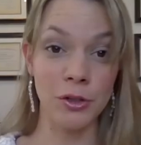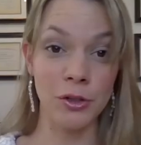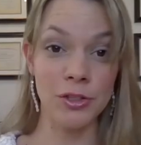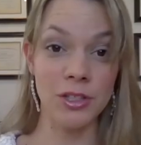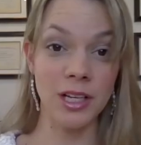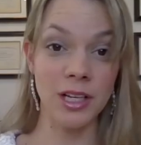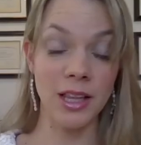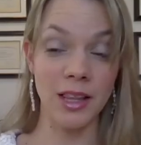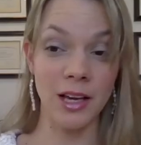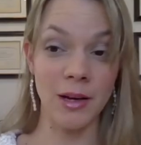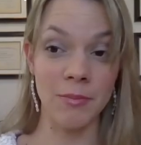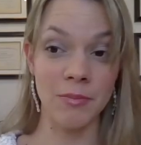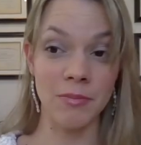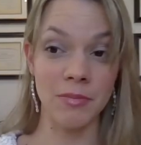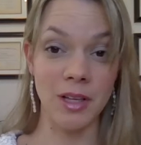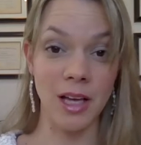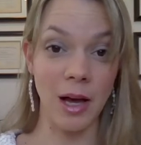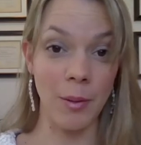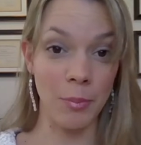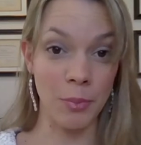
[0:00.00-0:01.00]
using them
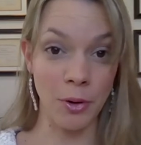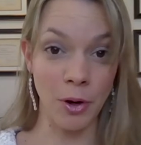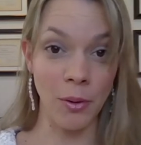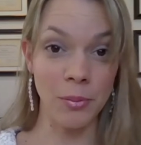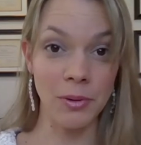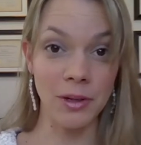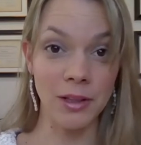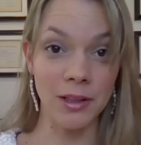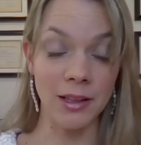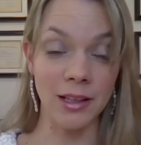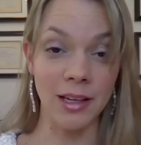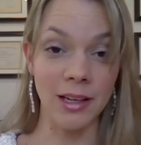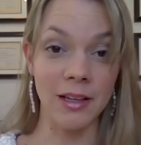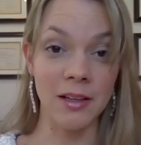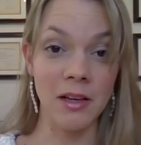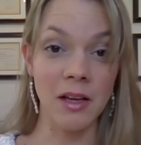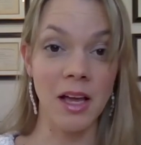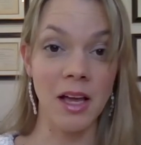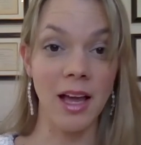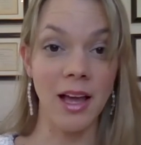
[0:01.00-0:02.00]
appropriately,
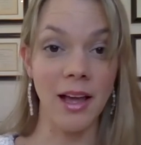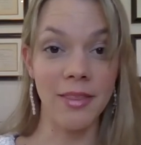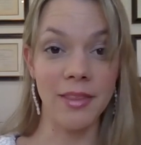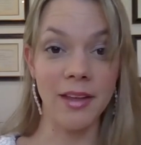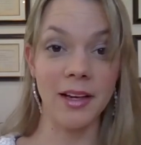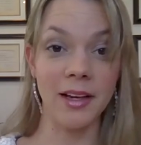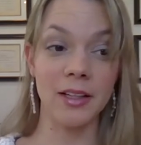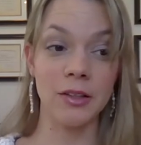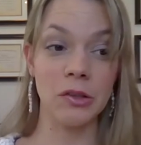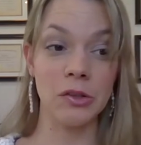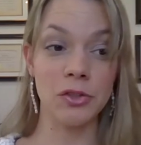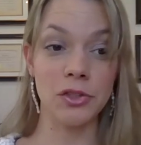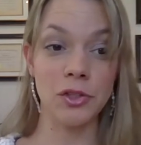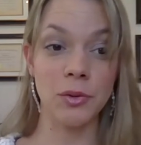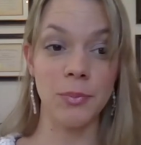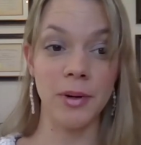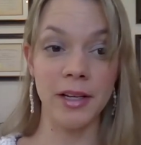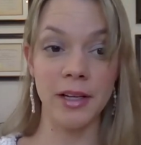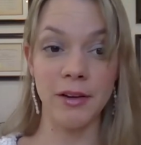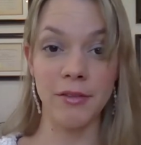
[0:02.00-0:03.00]
and they can also
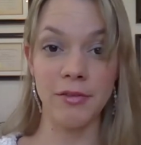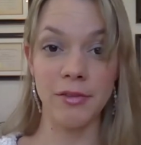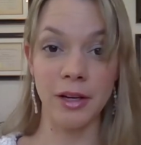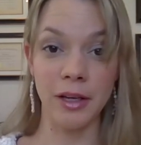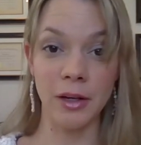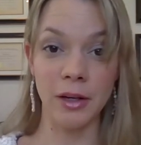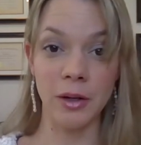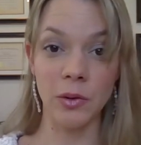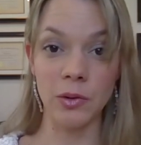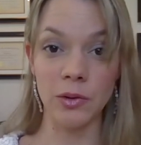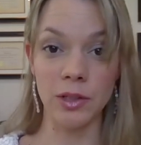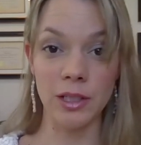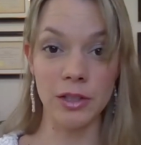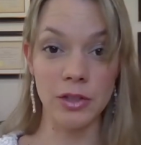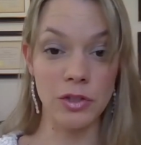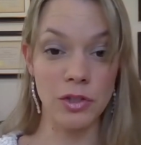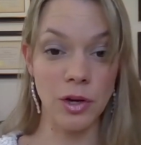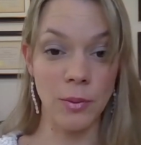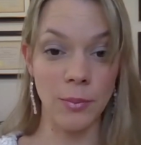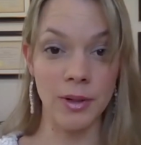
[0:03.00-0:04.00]
benefit you in
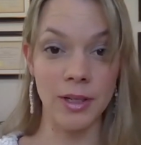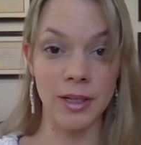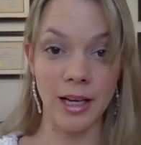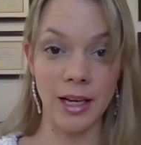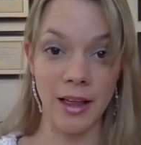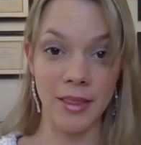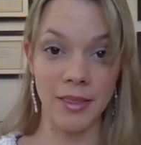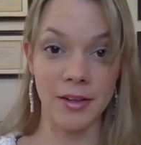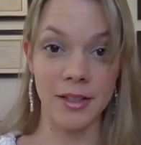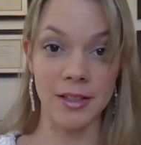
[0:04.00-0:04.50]
so many other